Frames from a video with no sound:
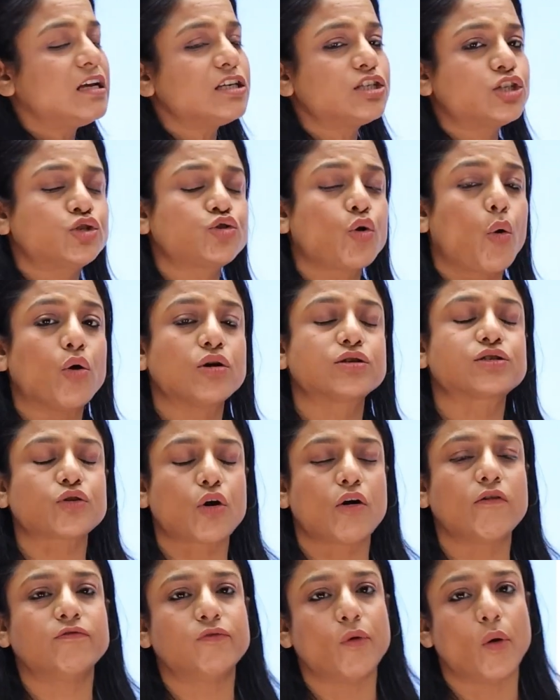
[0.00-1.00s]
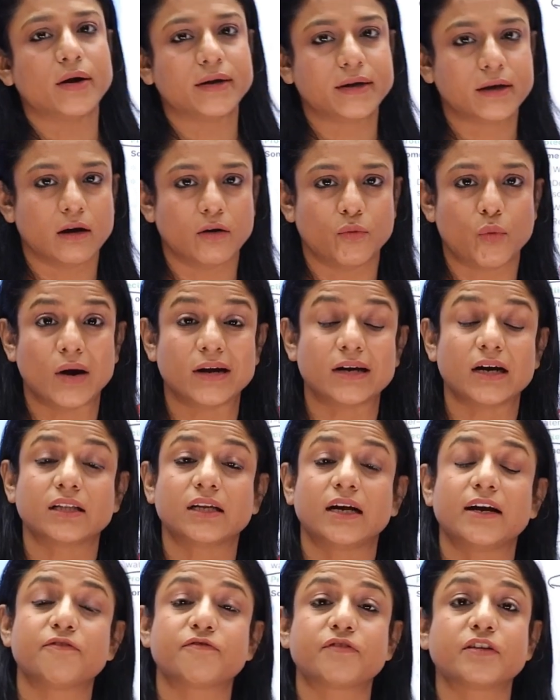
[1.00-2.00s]
the source of water. What are
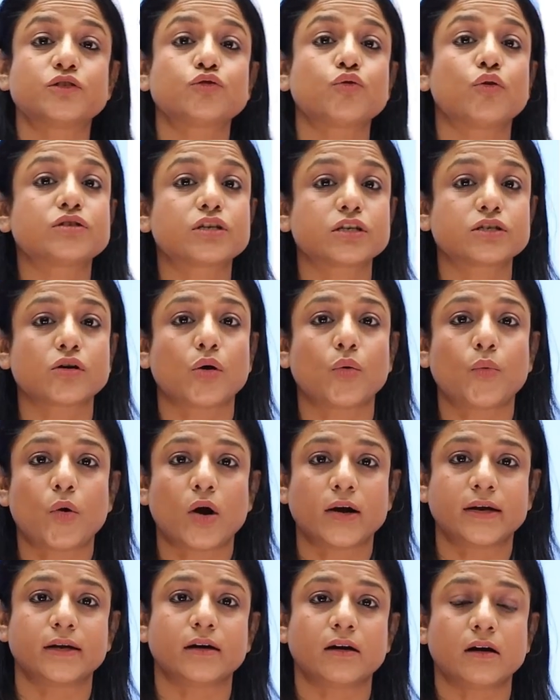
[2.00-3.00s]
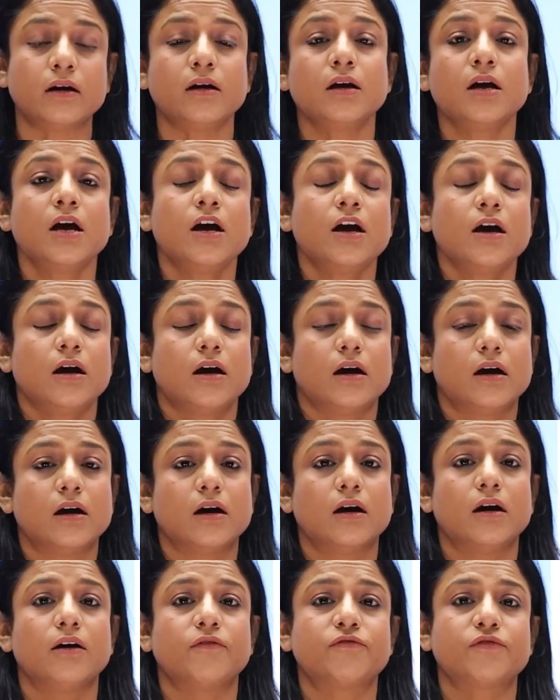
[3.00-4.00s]
the different sources of water
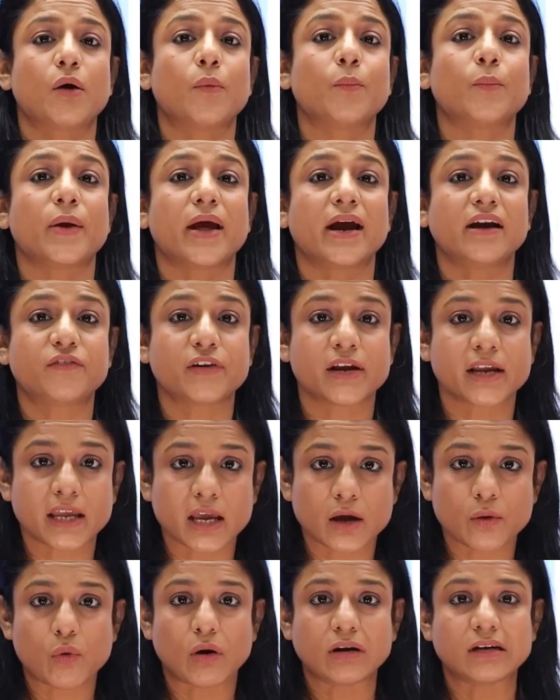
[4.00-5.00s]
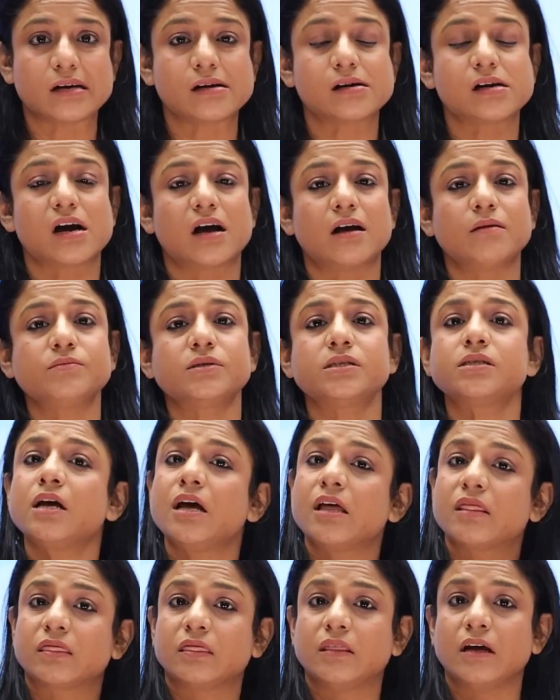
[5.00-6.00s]
from where drinking water comes?
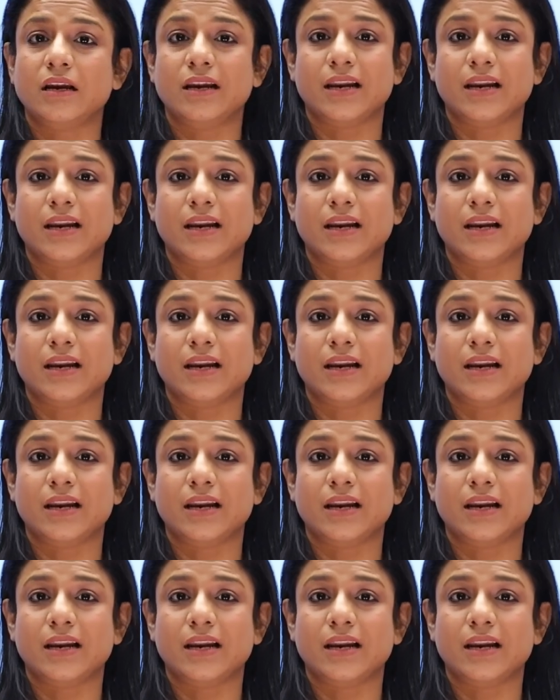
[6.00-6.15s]
The